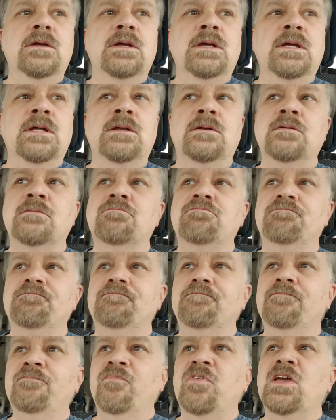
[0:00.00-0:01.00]
and
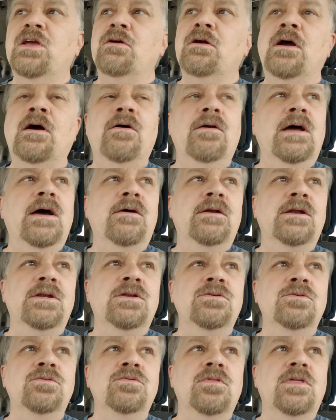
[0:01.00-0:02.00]
figure out how to
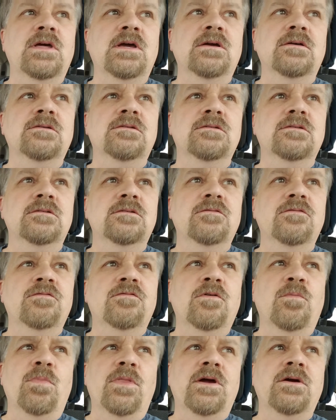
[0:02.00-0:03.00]
do things
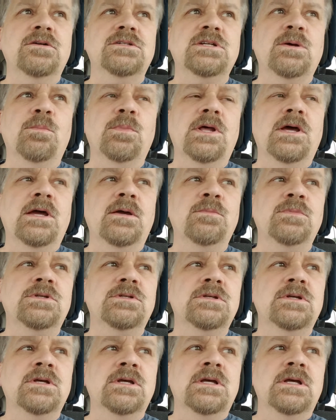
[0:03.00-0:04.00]
from there sometimes.
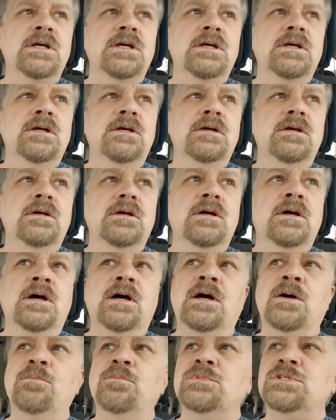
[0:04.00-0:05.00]

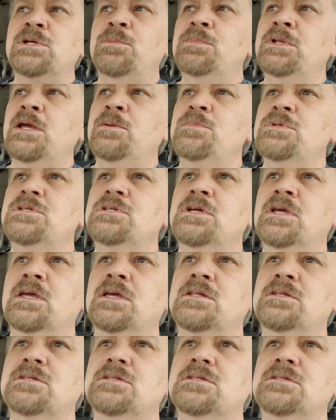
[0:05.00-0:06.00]
Sometimes it
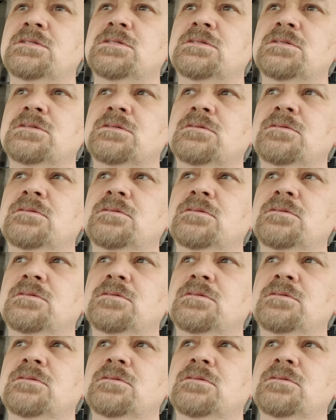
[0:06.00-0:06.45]
gets